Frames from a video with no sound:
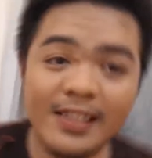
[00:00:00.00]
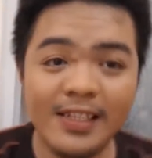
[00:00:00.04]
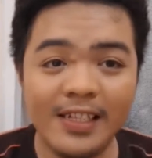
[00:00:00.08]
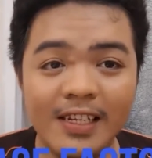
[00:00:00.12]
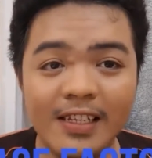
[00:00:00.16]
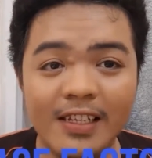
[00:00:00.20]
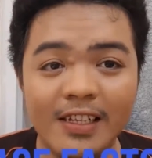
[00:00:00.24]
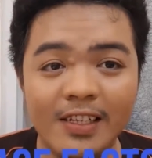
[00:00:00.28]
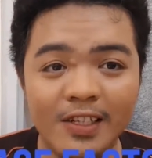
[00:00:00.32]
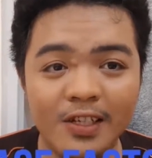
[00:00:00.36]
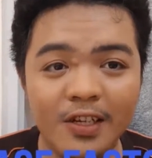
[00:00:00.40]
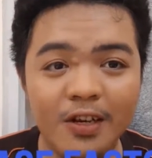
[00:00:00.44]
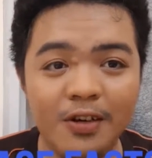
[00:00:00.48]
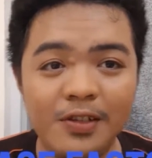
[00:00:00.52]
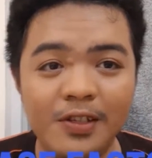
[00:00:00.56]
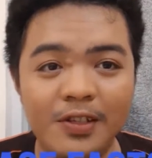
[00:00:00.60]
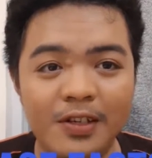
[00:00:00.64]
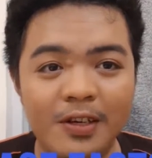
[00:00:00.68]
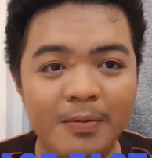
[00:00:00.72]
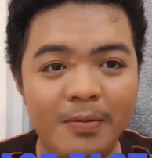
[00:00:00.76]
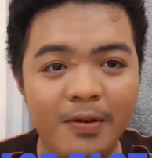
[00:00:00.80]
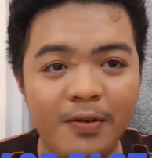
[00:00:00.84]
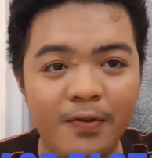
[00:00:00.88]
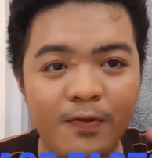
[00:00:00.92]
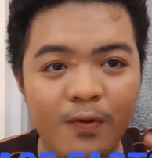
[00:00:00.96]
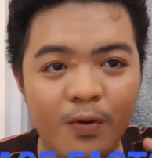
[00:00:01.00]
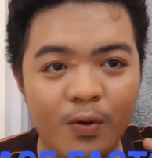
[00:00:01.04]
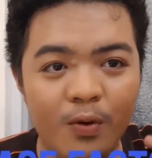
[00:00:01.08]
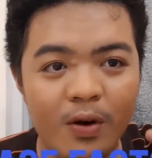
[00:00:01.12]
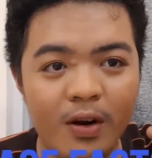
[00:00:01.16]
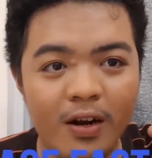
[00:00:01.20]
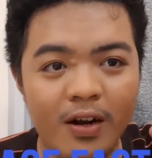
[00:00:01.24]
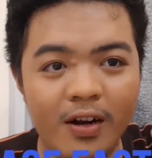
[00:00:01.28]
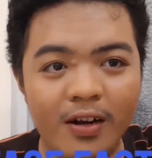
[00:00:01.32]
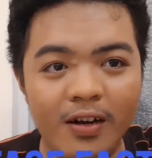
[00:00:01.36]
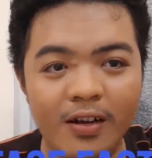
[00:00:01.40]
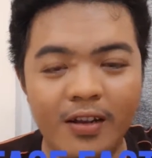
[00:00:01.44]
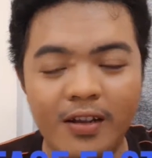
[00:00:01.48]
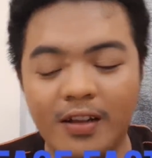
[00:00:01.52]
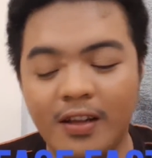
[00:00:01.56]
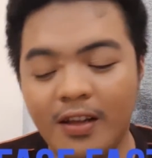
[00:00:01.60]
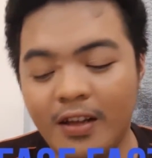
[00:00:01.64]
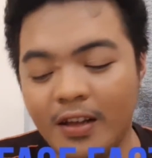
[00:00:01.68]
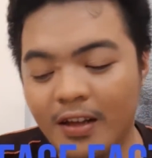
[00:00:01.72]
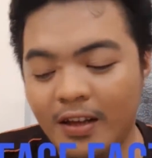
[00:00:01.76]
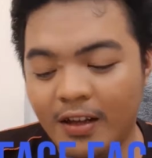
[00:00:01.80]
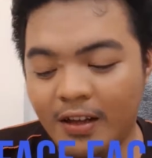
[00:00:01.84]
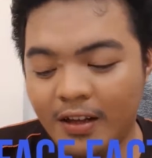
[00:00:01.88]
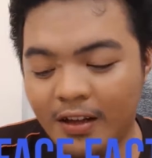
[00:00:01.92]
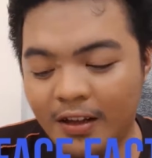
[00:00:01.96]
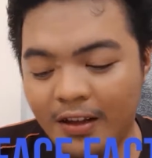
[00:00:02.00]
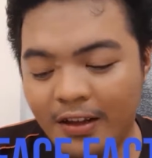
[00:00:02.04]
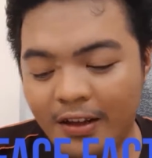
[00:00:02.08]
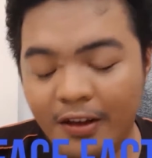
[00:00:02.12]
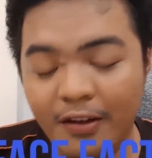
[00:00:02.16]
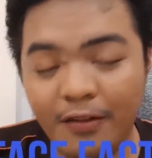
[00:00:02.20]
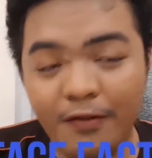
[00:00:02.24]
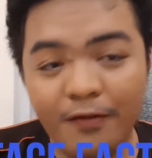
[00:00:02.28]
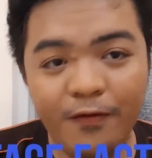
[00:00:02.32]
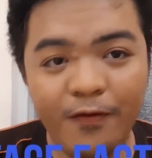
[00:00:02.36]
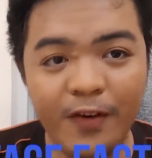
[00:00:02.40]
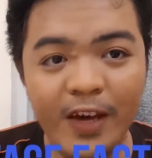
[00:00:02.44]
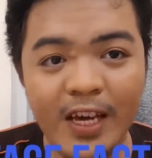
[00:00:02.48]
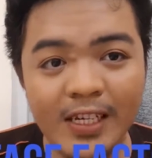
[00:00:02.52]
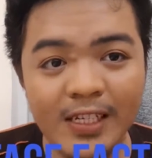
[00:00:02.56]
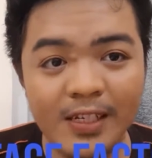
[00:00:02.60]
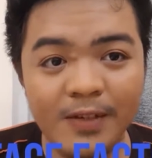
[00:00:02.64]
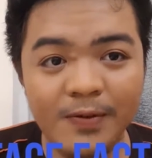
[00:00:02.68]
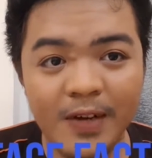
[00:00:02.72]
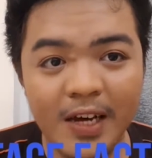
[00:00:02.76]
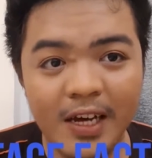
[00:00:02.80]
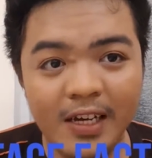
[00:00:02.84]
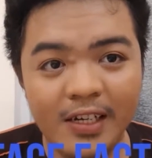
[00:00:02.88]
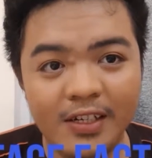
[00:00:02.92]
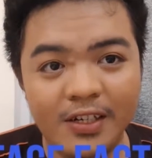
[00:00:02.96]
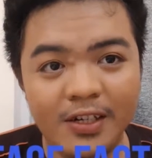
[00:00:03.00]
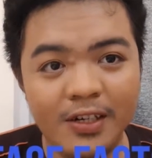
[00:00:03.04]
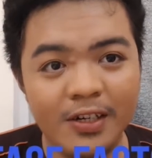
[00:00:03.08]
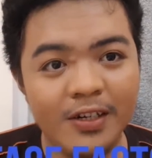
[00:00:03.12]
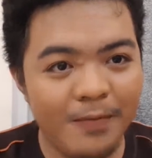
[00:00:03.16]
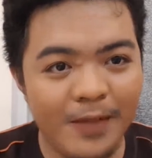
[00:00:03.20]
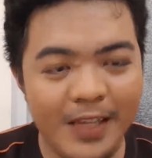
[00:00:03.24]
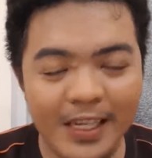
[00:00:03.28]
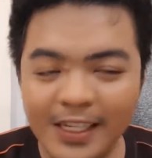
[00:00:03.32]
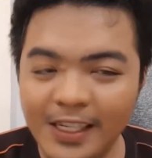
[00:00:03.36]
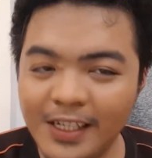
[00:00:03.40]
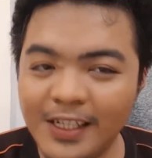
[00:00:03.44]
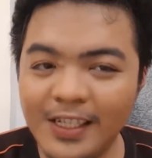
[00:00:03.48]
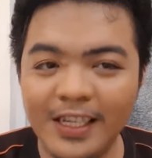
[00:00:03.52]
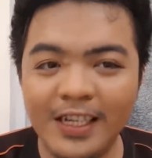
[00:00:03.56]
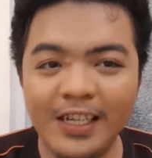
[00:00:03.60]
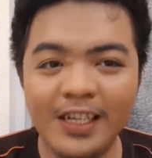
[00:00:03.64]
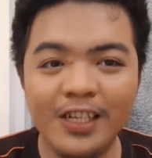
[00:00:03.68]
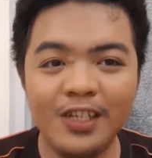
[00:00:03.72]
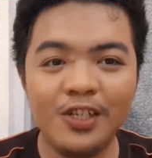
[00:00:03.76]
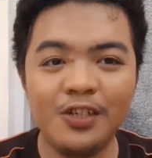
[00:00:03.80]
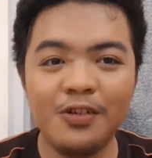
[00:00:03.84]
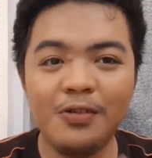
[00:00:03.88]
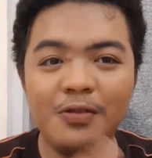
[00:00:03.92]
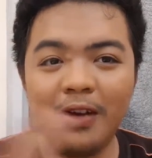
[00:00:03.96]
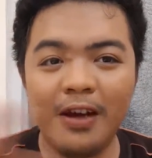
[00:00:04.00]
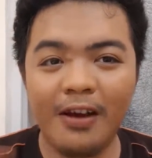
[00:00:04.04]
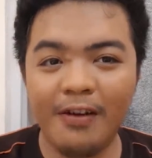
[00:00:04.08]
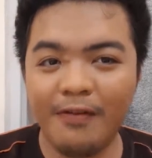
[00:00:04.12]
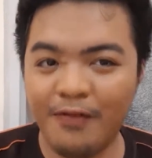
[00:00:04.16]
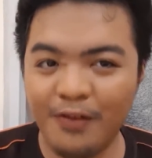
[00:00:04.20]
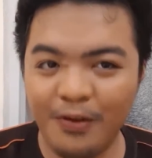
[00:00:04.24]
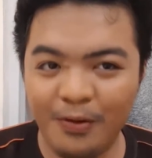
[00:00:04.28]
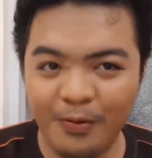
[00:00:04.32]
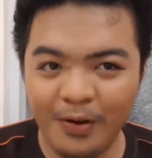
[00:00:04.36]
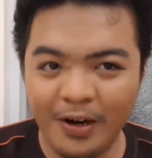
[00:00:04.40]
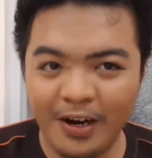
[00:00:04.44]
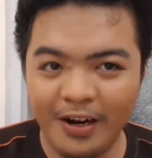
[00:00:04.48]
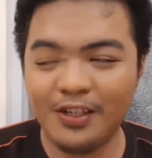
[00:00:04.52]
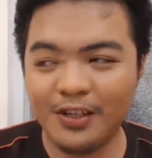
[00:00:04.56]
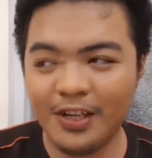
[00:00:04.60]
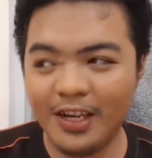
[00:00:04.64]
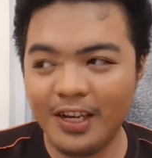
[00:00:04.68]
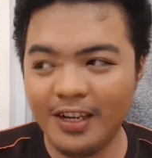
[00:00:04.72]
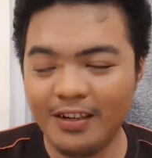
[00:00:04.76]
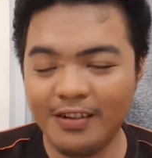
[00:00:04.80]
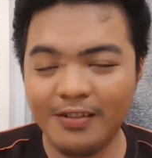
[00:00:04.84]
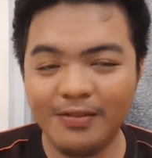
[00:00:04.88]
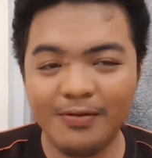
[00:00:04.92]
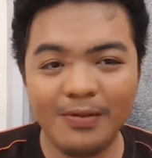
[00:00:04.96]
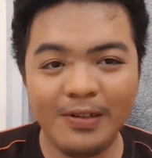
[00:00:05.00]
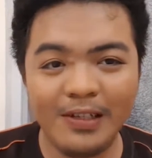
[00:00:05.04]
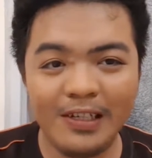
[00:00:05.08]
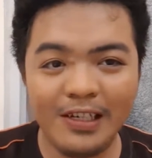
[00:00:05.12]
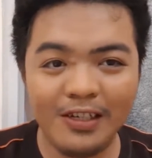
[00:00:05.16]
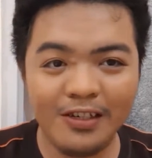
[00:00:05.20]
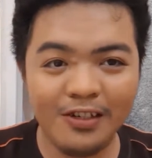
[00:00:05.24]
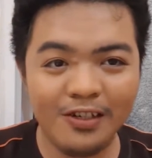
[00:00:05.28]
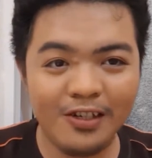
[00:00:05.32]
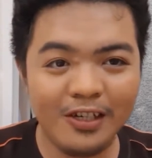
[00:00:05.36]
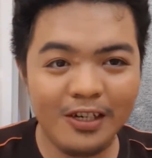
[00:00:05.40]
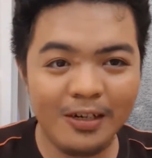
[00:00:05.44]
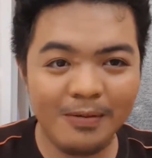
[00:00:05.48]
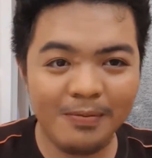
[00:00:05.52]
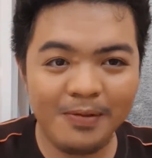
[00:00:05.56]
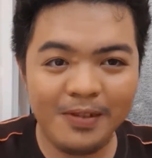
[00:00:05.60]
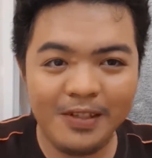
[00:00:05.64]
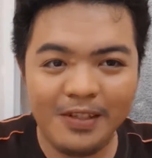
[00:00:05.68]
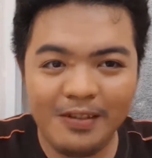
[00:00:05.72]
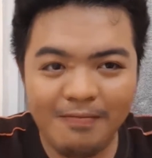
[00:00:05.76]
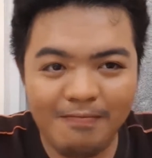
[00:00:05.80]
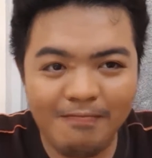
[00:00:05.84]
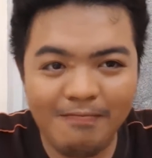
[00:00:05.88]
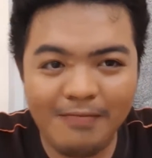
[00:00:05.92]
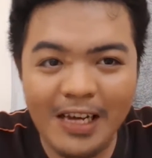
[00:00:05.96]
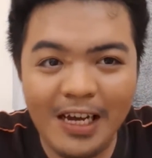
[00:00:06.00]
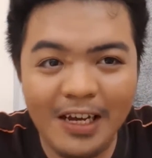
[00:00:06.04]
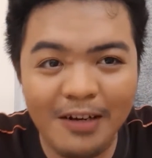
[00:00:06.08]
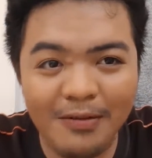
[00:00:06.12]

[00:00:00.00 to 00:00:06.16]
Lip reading: said, let's go to number four. Face factor. This is an issue everywhere, right? Relationships, gay